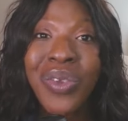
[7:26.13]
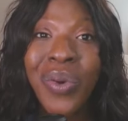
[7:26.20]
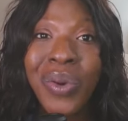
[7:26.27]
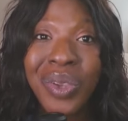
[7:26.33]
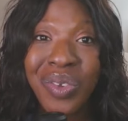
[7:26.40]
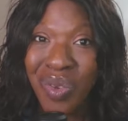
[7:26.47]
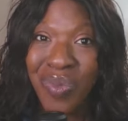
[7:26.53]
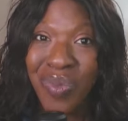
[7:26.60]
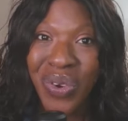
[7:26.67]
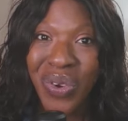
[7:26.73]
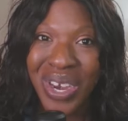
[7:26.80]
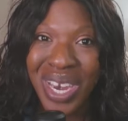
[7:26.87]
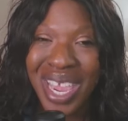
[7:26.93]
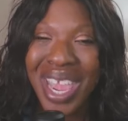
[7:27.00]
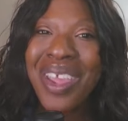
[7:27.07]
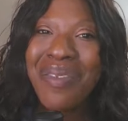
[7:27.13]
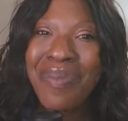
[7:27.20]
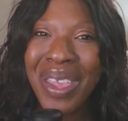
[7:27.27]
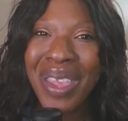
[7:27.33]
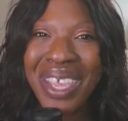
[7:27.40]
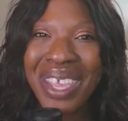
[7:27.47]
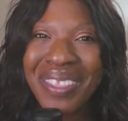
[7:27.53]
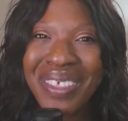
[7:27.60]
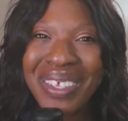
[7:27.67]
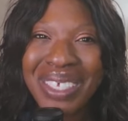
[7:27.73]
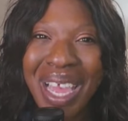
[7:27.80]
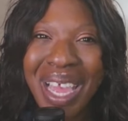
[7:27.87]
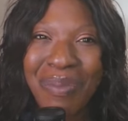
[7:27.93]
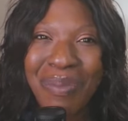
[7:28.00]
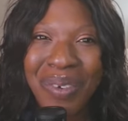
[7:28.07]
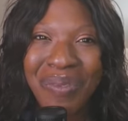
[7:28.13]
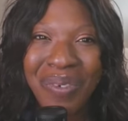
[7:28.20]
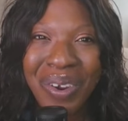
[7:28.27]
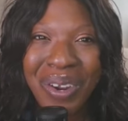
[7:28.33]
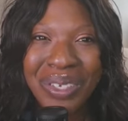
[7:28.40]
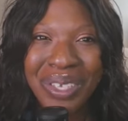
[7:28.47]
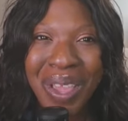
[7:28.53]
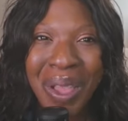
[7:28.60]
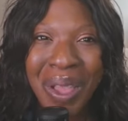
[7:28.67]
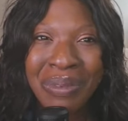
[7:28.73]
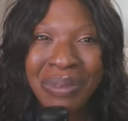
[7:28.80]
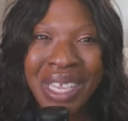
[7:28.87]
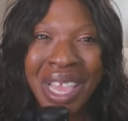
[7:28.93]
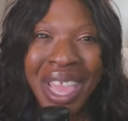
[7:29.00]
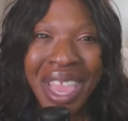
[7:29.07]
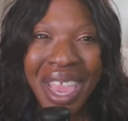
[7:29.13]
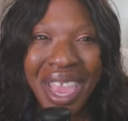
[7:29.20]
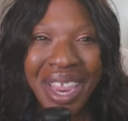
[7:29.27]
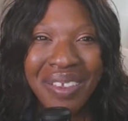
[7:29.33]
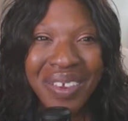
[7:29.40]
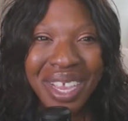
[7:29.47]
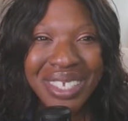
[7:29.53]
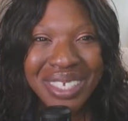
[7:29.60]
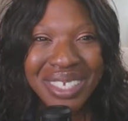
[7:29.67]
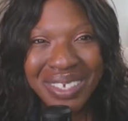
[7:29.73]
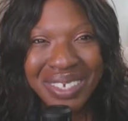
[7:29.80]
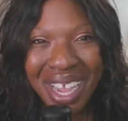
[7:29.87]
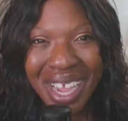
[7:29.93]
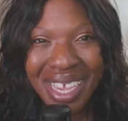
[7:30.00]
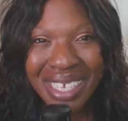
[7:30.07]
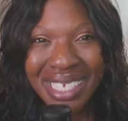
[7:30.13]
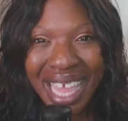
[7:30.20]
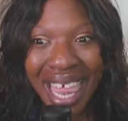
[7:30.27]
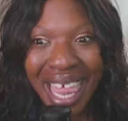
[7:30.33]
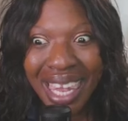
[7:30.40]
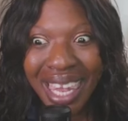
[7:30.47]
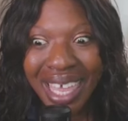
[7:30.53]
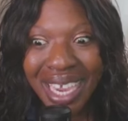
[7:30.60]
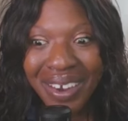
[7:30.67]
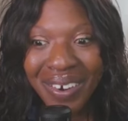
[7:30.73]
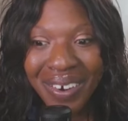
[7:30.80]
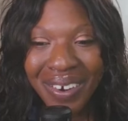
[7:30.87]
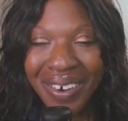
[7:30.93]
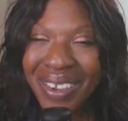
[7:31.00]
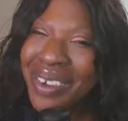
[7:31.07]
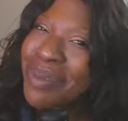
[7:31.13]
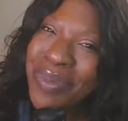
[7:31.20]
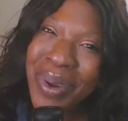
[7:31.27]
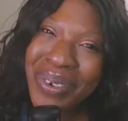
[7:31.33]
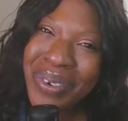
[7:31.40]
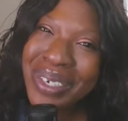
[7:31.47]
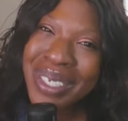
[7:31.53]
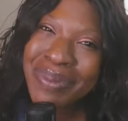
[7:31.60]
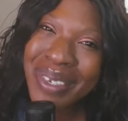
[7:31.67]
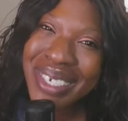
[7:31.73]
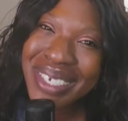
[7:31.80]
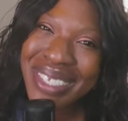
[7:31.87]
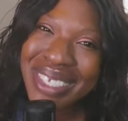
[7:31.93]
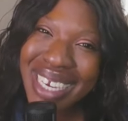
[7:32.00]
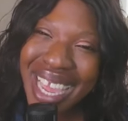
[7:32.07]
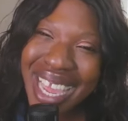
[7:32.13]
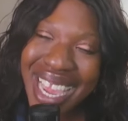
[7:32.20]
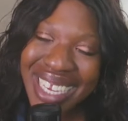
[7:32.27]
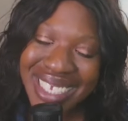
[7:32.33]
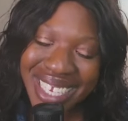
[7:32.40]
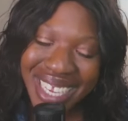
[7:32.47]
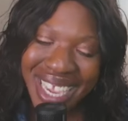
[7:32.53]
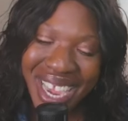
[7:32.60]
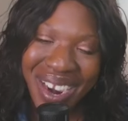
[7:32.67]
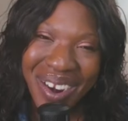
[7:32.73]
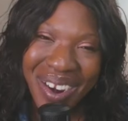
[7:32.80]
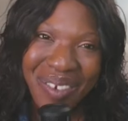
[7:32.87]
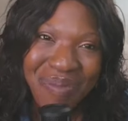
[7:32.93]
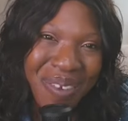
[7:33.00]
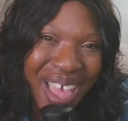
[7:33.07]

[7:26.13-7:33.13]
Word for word: your community, and making things happen for ourselves. Anyway, see you guys later. Bonus video today. Take care.